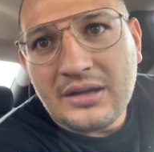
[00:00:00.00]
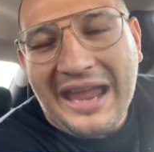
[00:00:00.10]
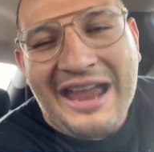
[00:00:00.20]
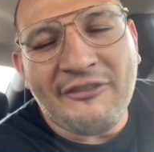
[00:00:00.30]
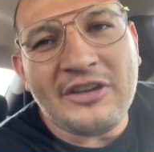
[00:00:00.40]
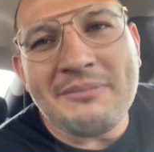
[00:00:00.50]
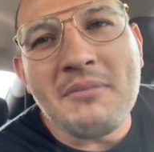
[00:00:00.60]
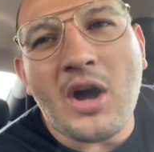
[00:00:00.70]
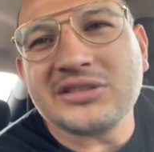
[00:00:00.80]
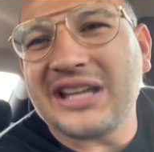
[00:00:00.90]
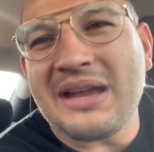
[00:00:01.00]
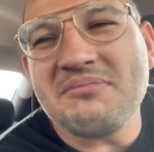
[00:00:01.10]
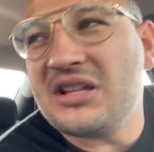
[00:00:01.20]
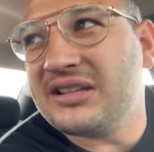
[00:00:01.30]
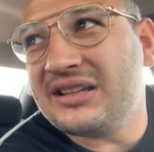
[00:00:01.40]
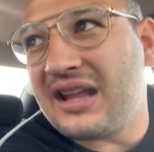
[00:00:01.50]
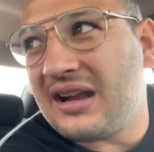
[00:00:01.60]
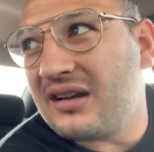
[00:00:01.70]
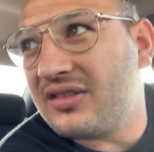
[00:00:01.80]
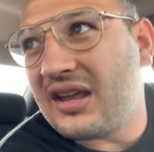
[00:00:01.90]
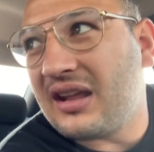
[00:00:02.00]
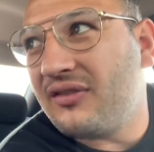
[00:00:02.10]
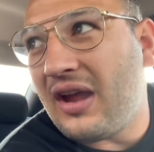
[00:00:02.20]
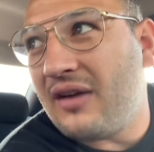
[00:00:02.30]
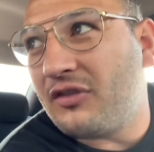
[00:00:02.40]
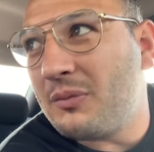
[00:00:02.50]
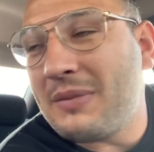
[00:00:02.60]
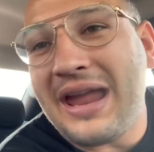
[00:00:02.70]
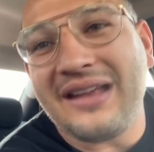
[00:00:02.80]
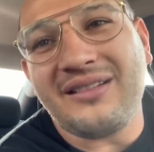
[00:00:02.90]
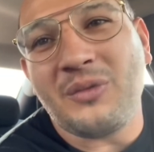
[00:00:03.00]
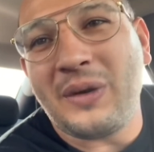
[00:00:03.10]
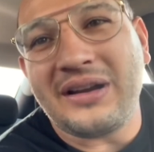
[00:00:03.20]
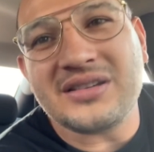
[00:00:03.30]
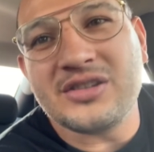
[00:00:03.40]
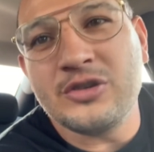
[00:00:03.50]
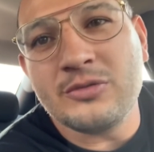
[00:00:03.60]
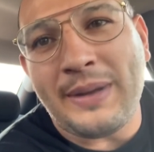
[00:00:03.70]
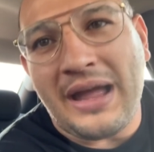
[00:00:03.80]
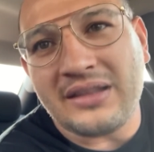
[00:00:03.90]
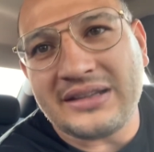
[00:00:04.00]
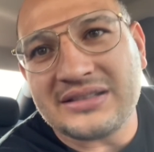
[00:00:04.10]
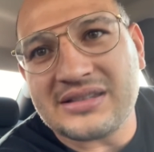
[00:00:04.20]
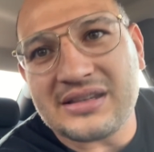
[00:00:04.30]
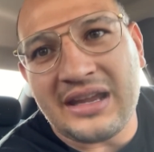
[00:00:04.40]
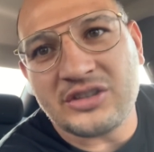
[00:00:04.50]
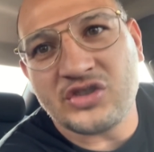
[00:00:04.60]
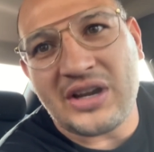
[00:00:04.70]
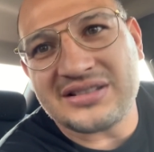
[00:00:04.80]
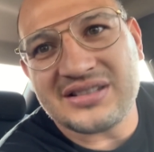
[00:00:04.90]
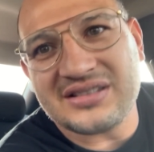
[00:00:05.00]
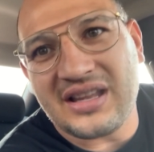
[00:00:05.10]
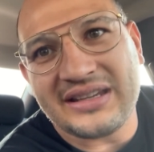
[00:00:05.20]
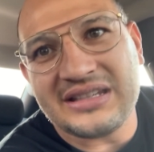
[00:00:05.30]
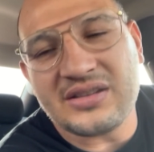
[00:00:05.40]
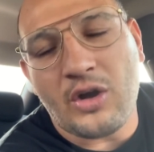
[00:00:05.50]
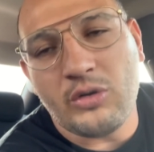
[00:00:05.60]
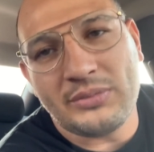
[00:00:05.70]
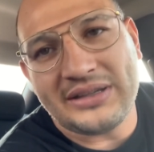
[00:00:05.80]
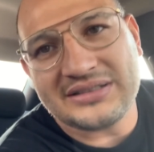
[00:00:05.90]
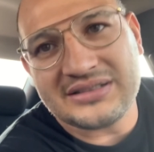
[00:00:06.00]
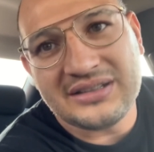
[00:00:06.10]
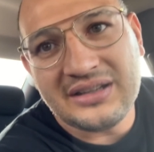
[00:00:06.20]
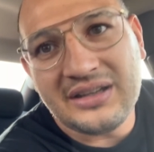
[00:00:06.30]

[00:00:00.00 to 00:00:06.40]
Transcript: Every multimillionaire that I've ever met wears New Balance and dresses like he's homeless.